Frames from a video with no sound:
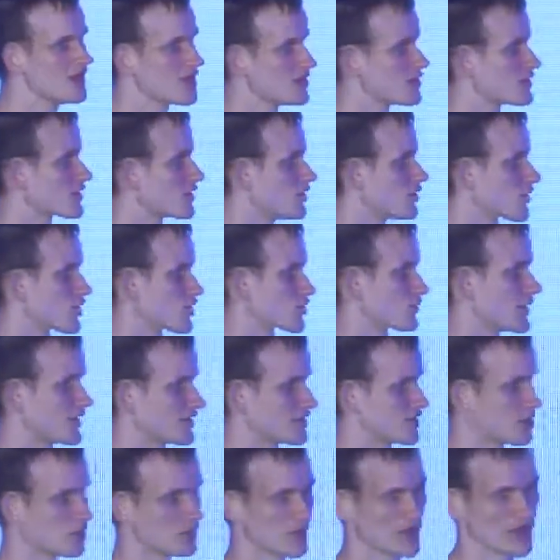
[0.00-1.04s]
You can also write
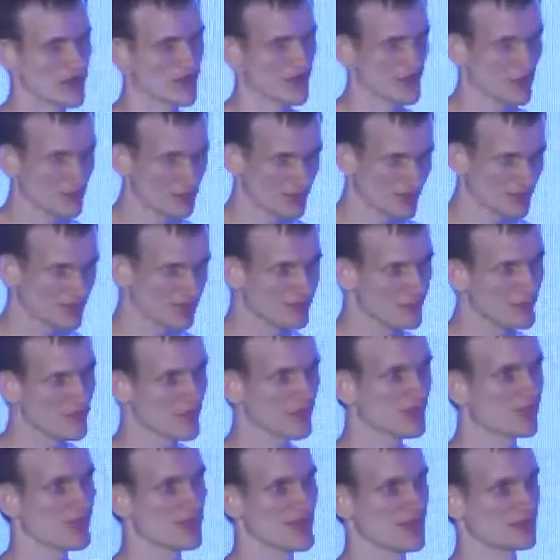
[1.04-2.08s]
code in Serpent. There's
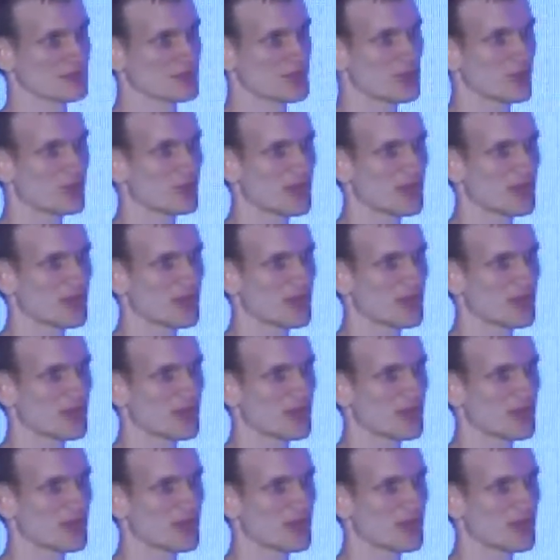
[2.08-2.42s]
also something called